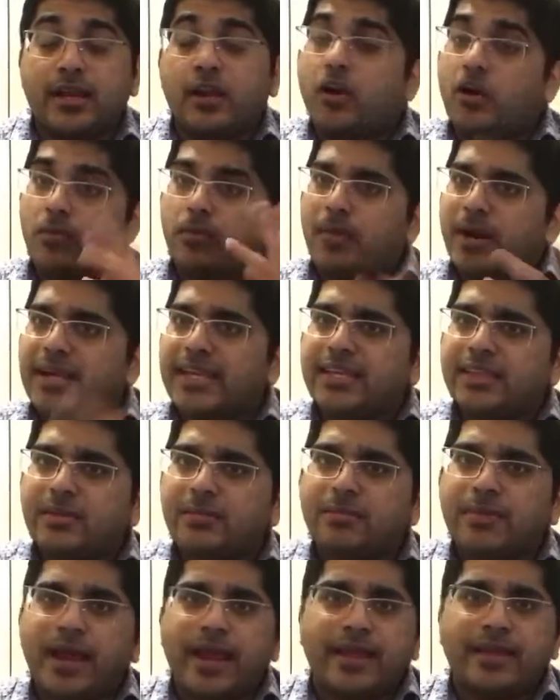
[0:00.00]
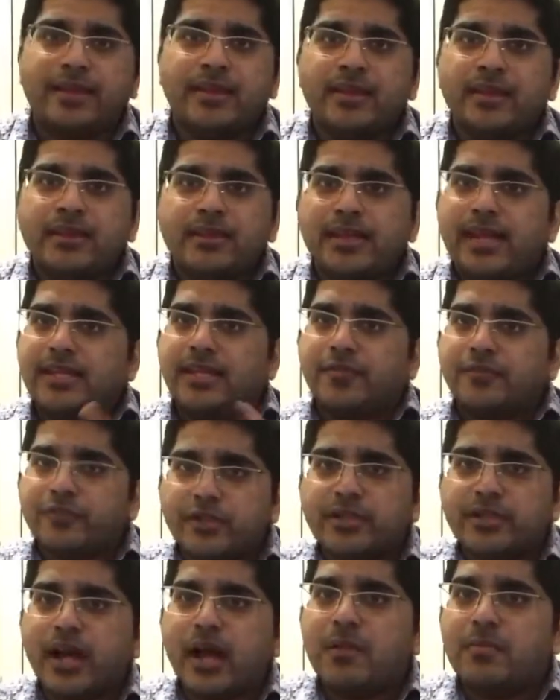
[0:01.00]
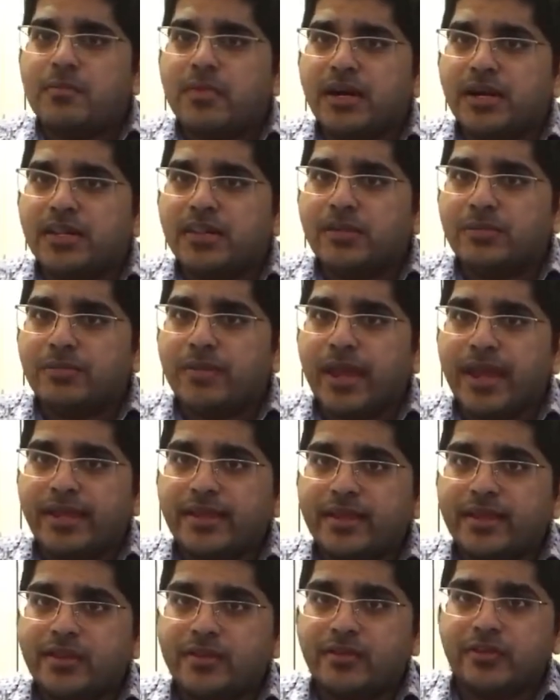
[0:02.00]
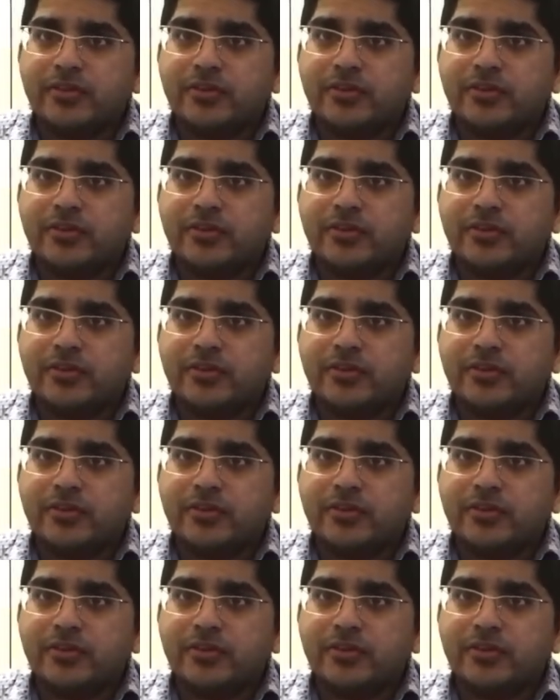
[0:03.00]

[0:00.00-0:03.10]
Oh, Money in the Bank. Yeah, definitely not Money in the Bank either.